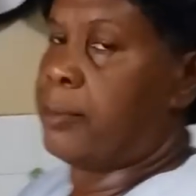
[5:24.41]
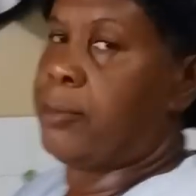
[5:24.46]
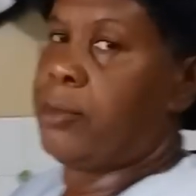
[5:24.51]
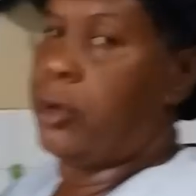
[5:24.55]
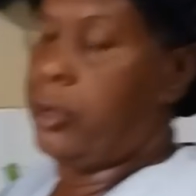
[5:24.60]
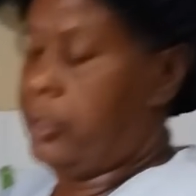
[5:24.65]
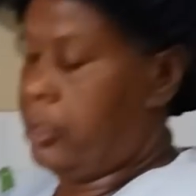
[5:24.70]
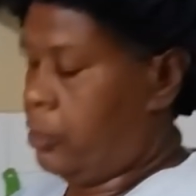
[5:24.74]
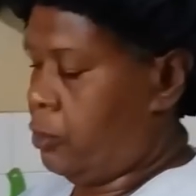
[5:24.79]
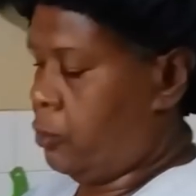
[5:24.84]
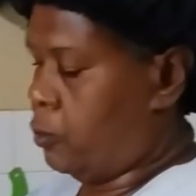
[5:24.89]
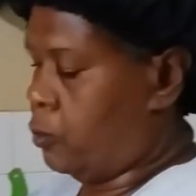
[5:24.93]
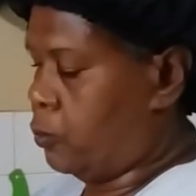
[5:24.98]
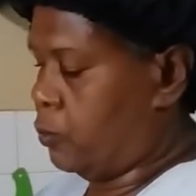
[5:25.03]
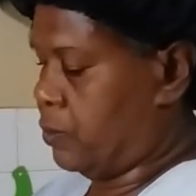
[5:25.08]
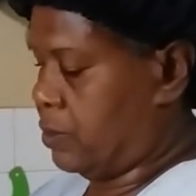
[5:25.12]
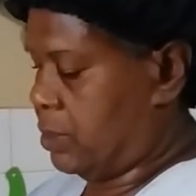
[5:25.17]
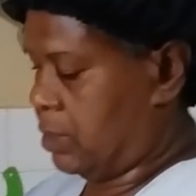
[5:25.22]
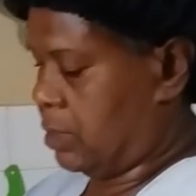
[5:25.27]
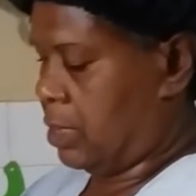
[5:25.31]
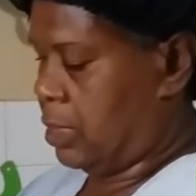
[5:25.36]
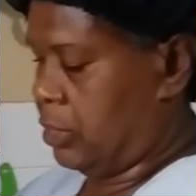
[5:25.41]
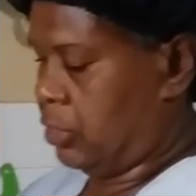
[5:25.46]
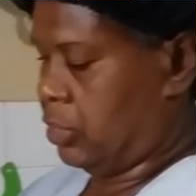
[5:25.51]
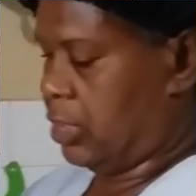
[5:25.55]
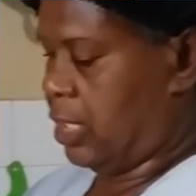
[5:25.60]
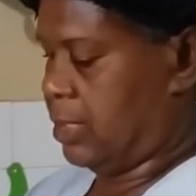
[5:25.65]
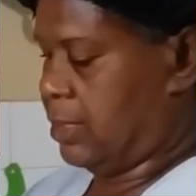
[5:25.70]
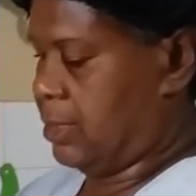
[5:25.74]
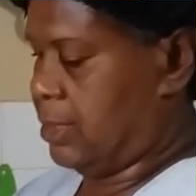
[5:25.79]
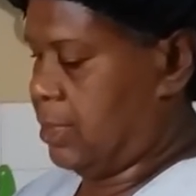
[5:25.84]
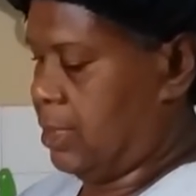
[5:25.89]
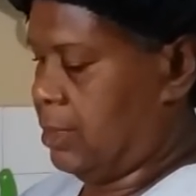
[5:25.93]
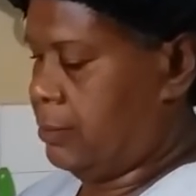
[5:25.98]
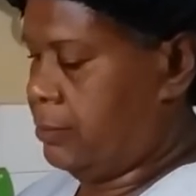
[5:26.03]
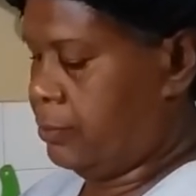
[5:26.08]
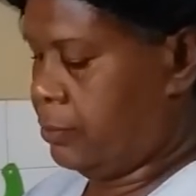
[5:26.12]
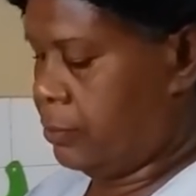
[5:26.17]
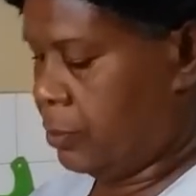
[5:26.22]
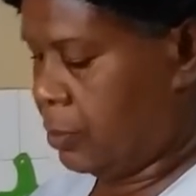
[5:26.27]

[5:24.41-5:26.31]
I'm gonna use Jesse.